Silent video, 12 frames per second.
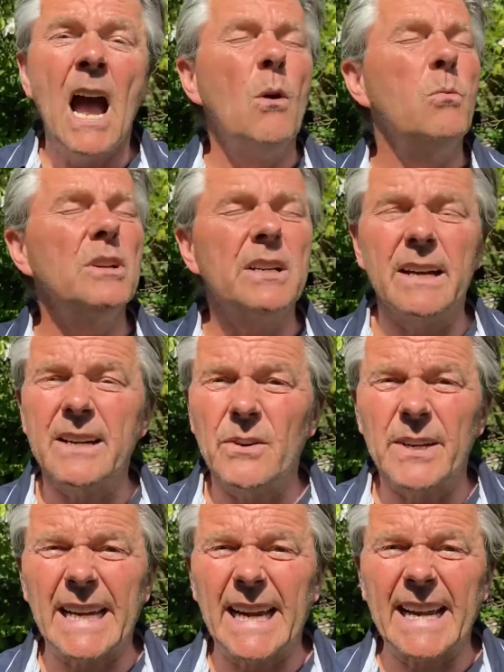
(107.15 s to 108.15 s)
Would I
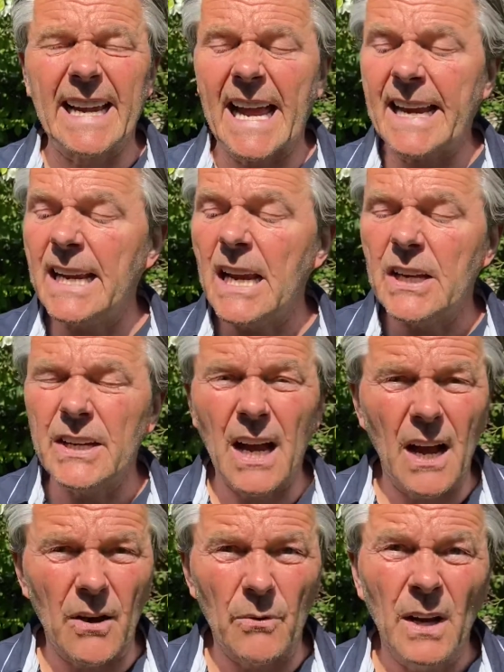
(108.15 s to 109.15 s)
cook it again?
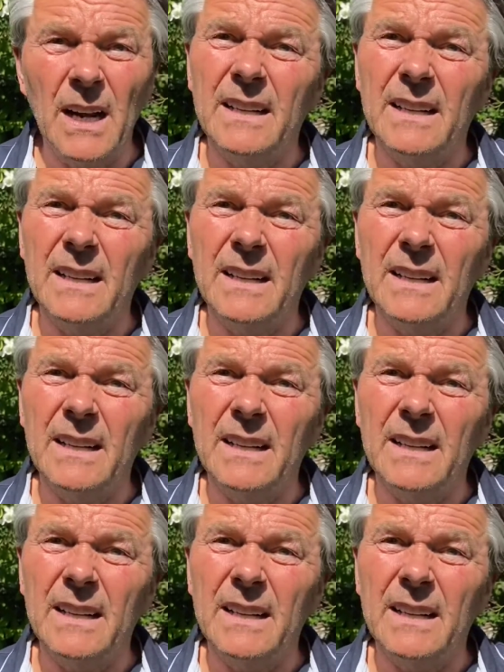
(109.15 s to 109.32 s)
No.